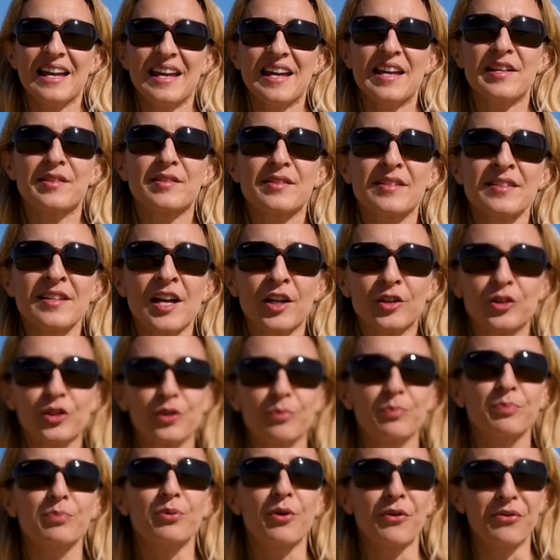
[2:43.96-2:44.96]
It's not
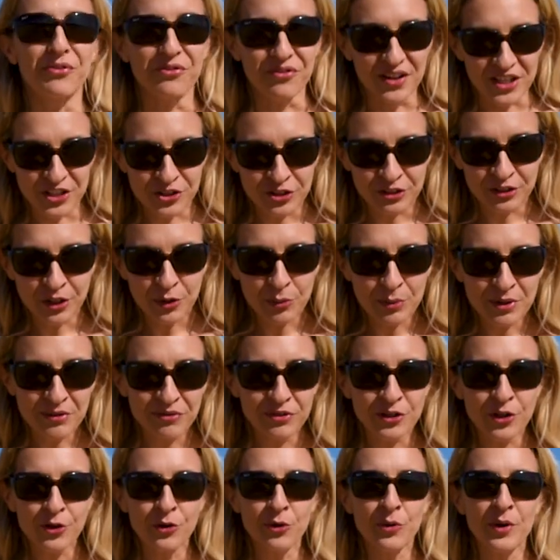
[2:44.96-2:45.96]
a professional
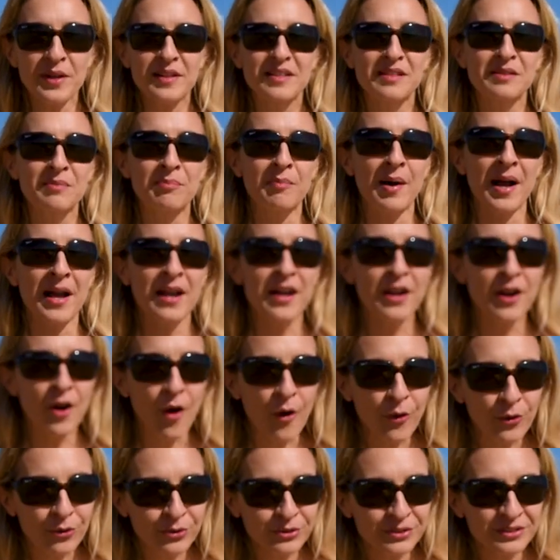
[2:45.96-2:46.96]
review, it's my
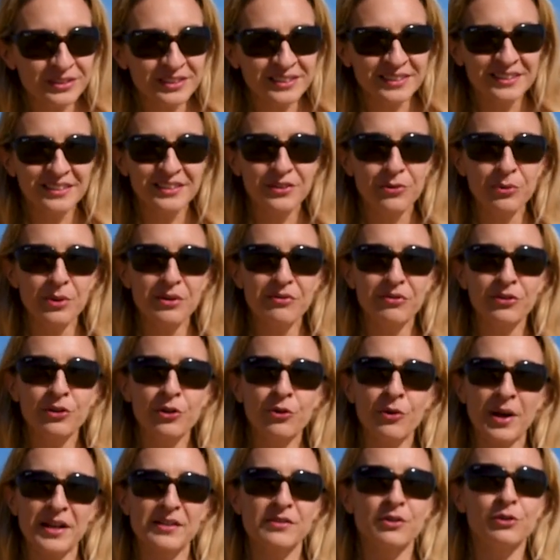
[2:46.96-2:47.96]
own
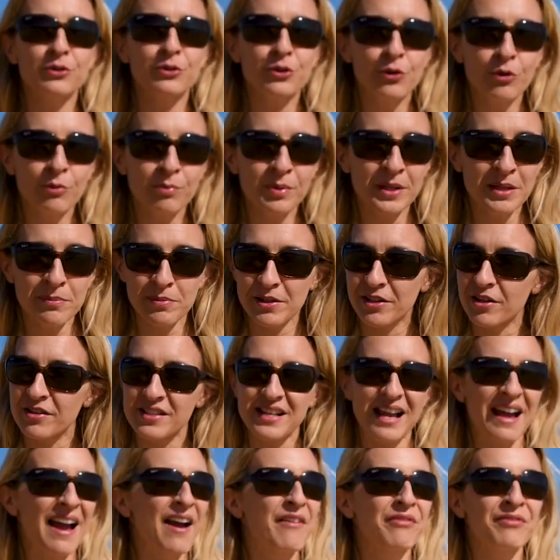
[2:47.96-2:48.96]
review as a newbie
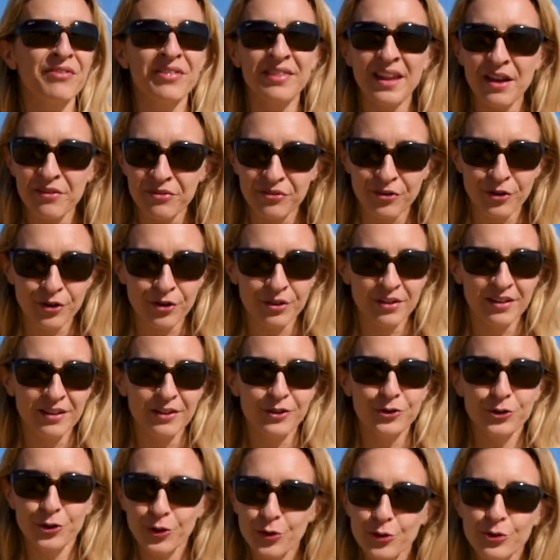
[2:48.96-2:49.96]
because I have never
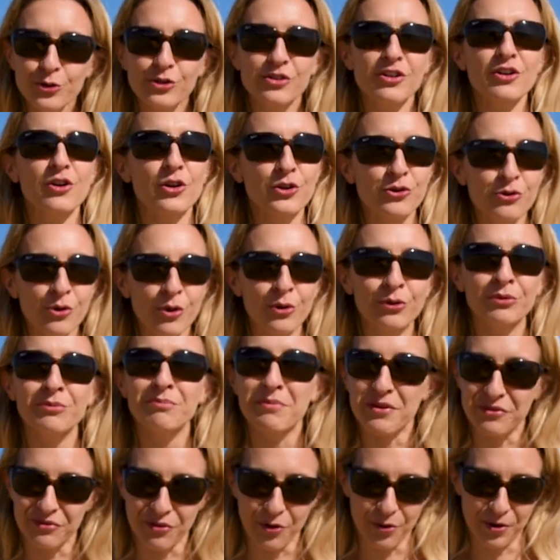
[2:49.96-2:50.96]
used a drone
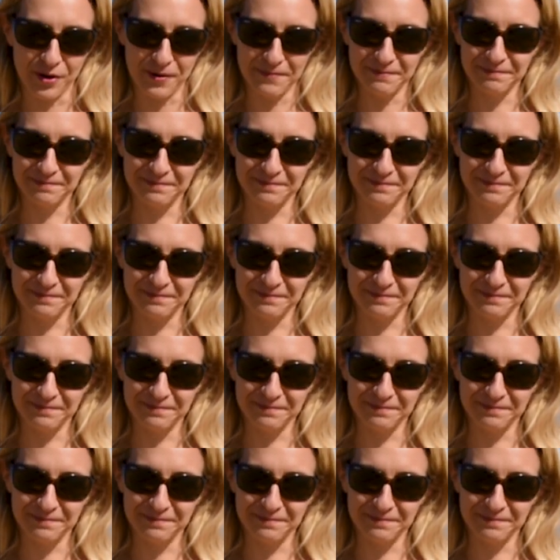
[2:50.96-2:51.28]
before.